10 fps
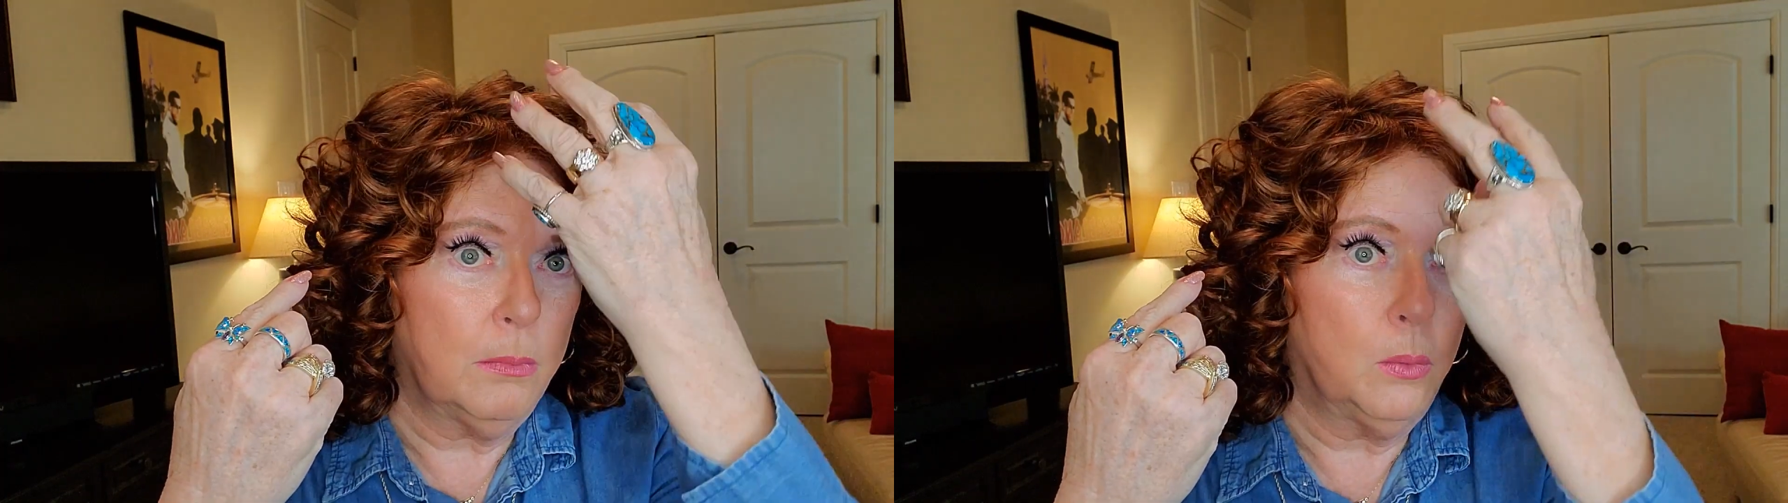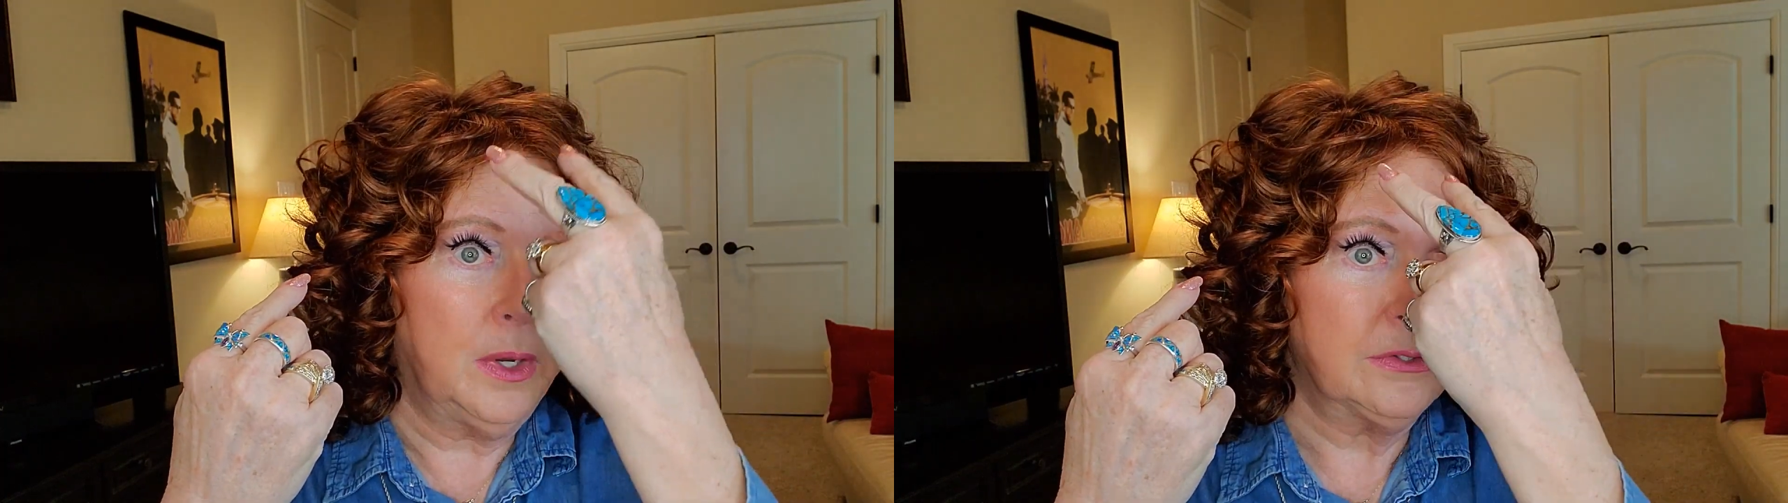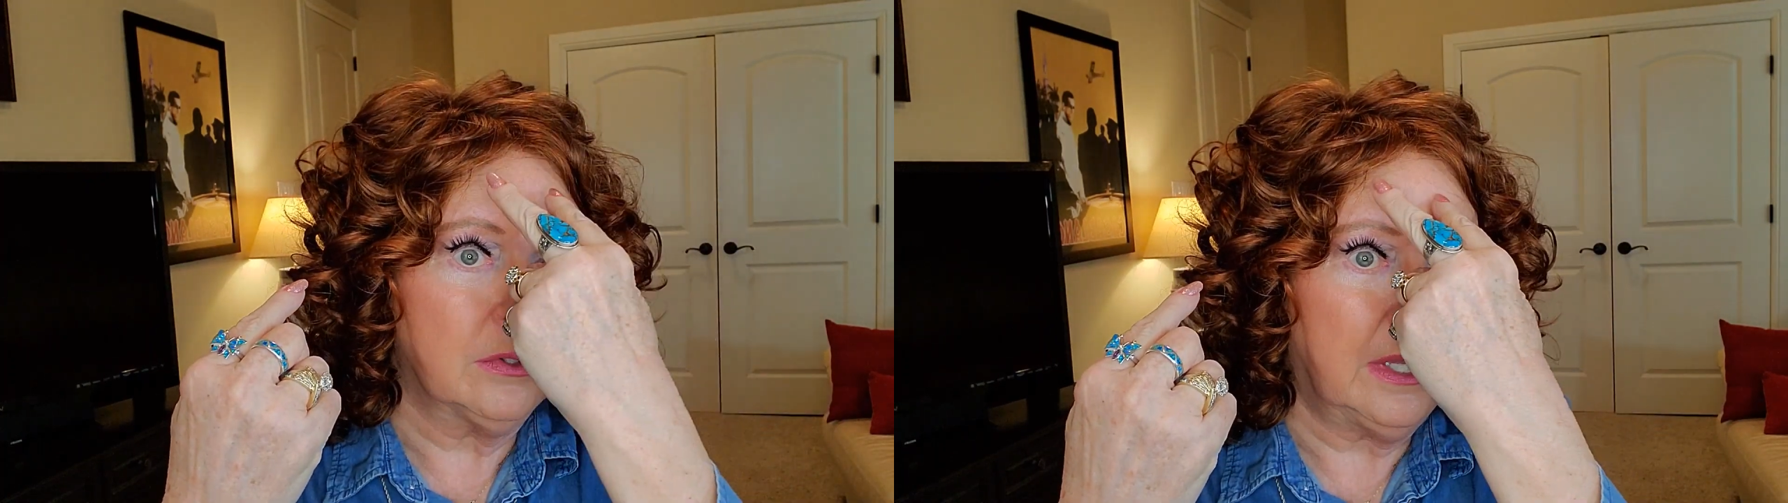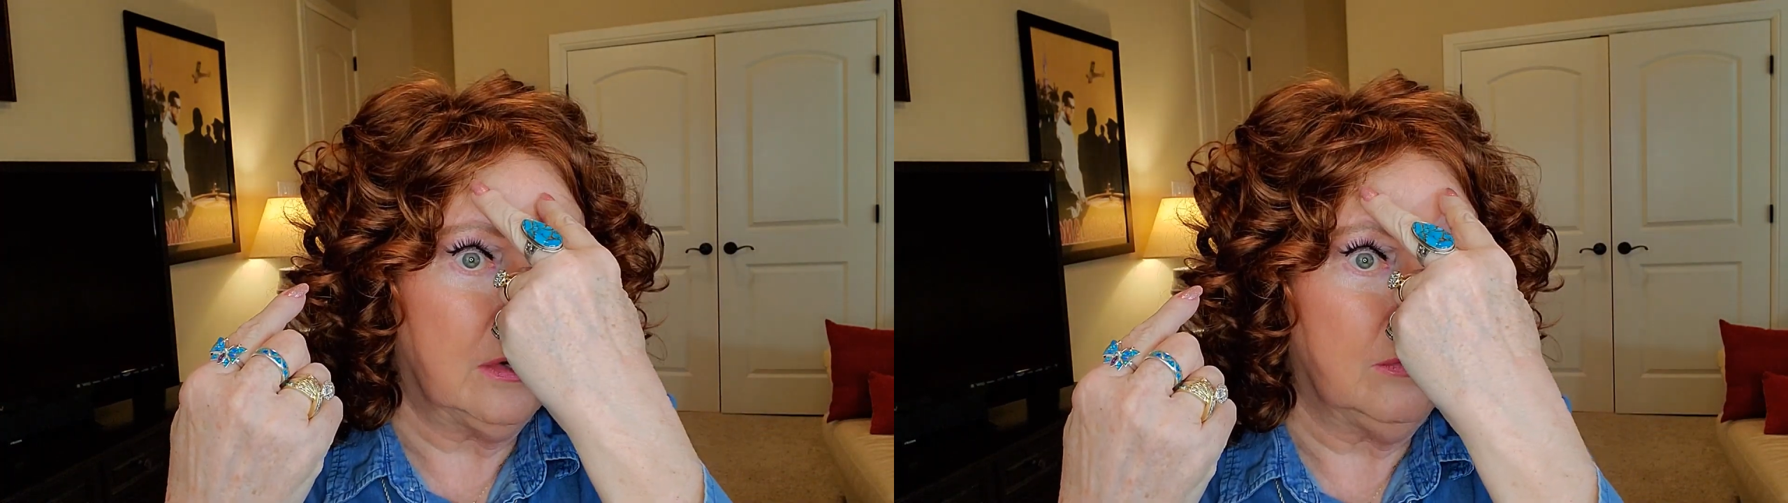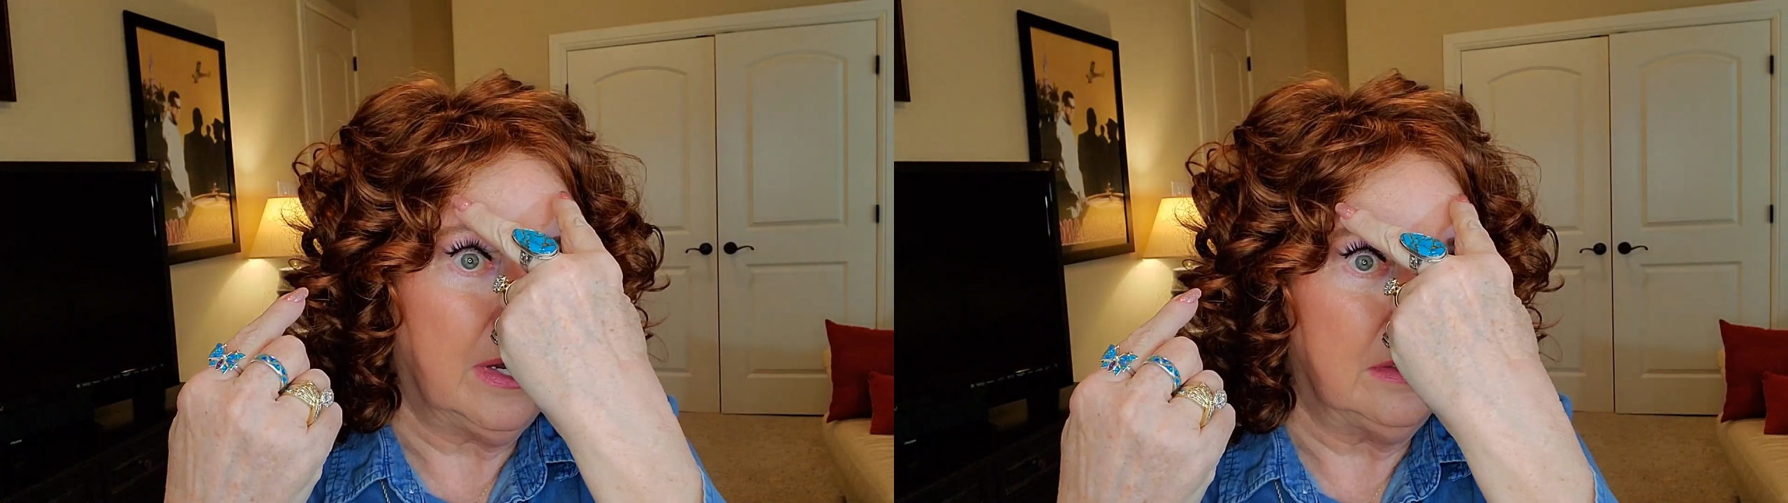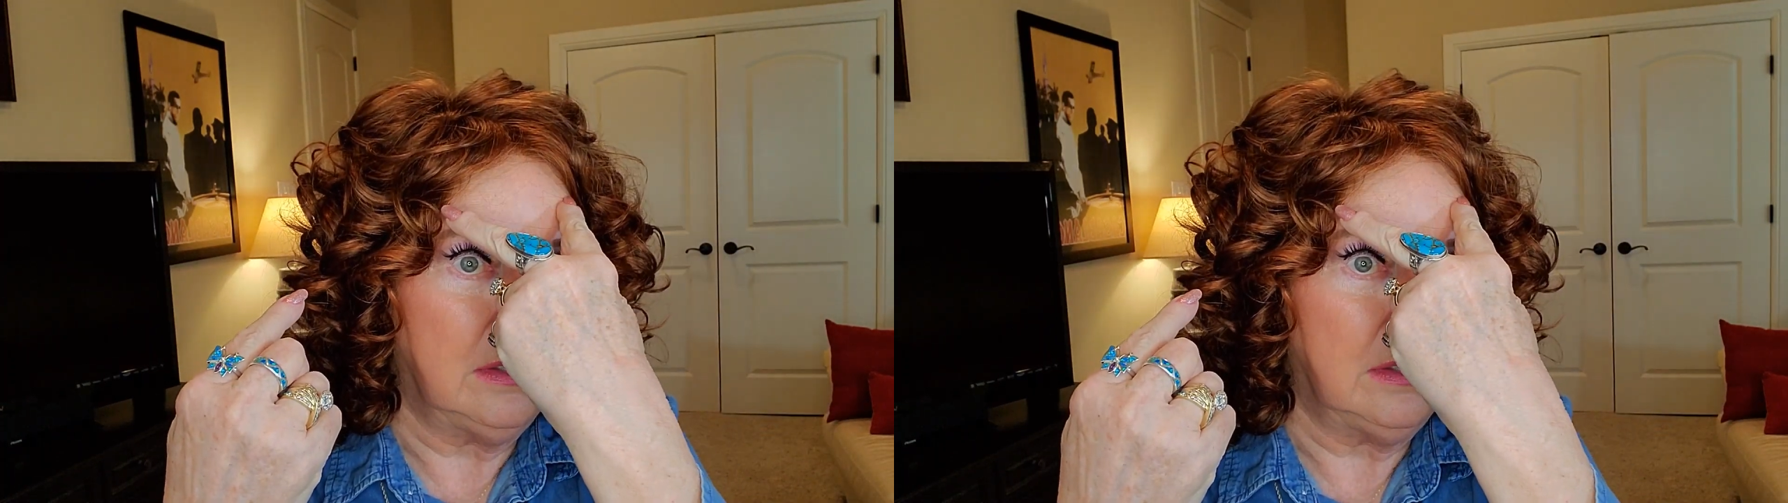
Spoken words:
wigs are like right,